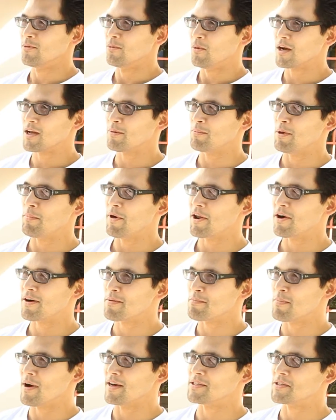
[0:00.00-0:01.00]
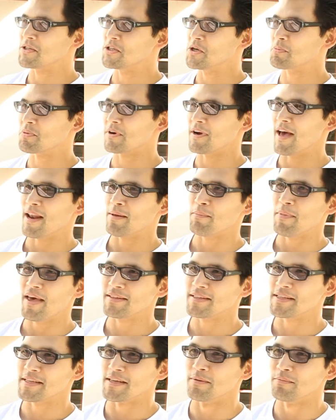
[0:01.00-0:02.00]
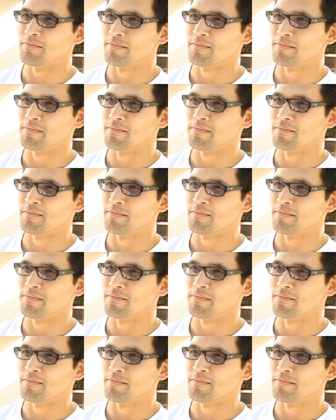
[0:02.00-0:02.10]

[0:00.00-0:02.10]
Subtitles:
What could be better than my super adamantium?